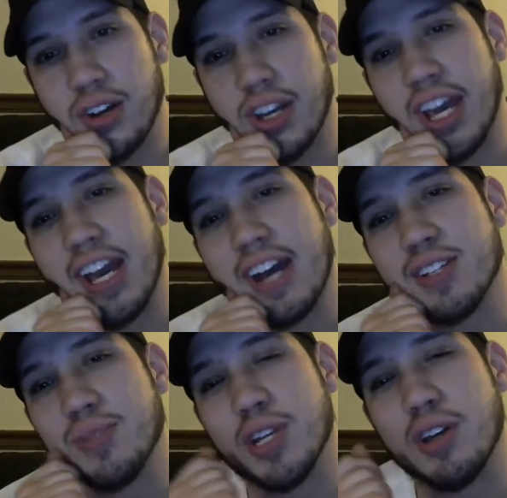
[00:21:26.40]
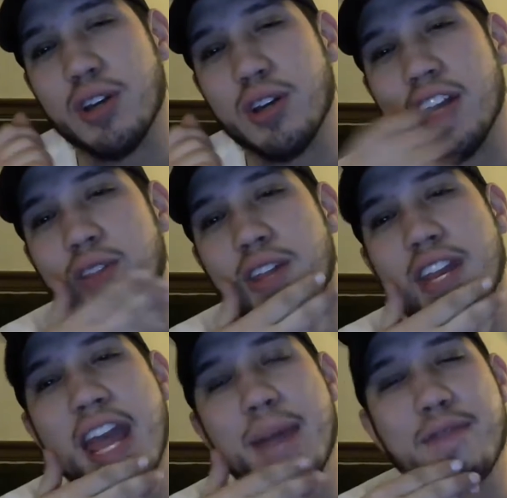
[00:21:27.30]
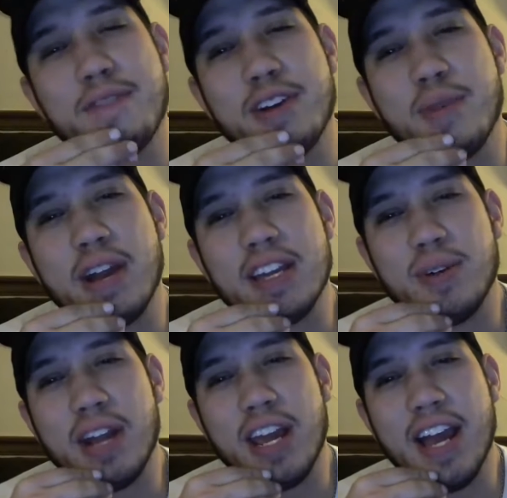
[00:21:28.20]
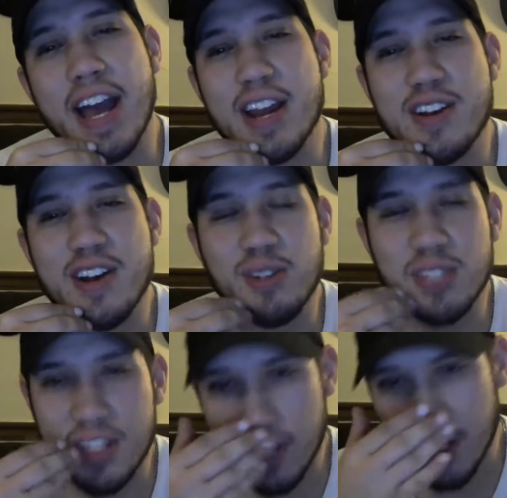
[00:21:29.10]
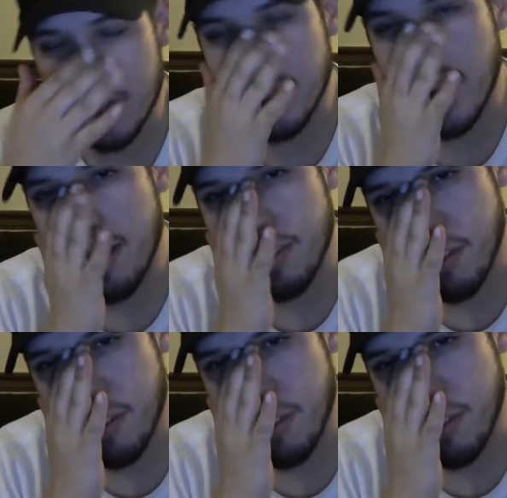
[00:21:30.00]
okay. I didn't know the name of it. When I got your notes, I was like, dude, I haven't